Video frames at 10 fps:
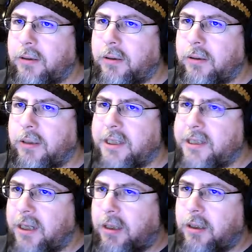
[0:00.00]

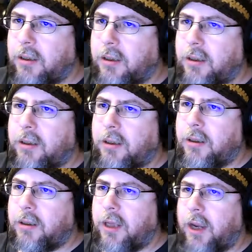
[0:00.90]
Nissa.
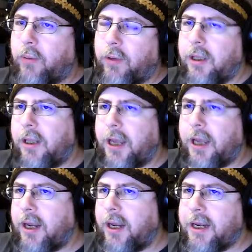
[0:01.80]
Like, I really like
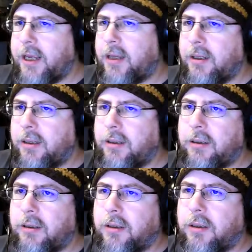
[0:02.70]
that idea,
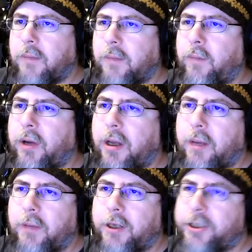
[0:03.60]
but I'm
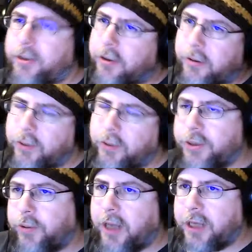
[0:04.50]
not sure which
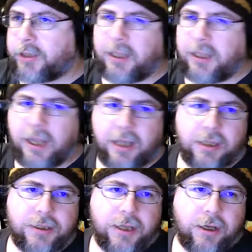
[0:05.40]
will actually land
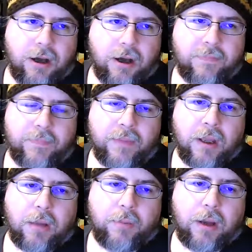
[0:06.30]
and take off.
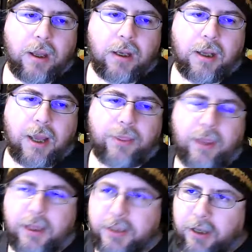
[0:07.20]
But I think
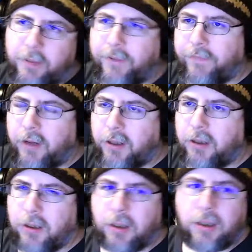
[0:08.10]
it's going to be fun.
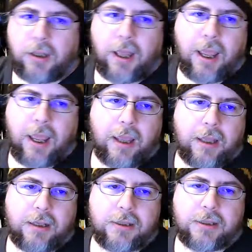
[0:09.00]

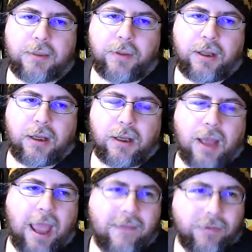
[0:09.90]
And I
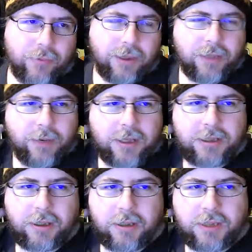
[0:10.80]
haven't really read a
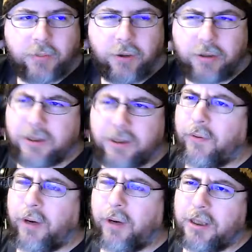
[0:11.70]
ton of the spoilers. Have you
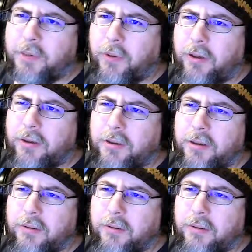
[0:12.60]
read any spoilers?